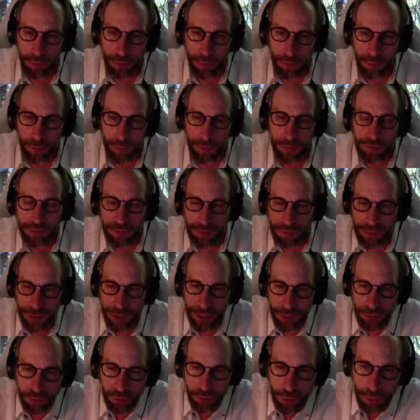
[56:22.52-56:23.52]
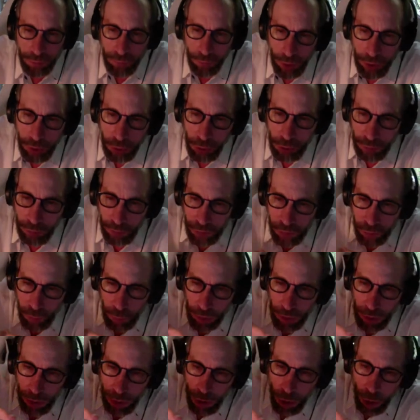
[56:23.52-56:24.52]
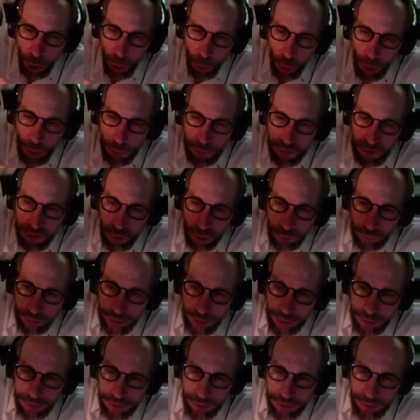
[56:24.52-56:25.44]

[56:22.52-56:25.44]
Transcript: This is the history of our universe. We're, we're observing it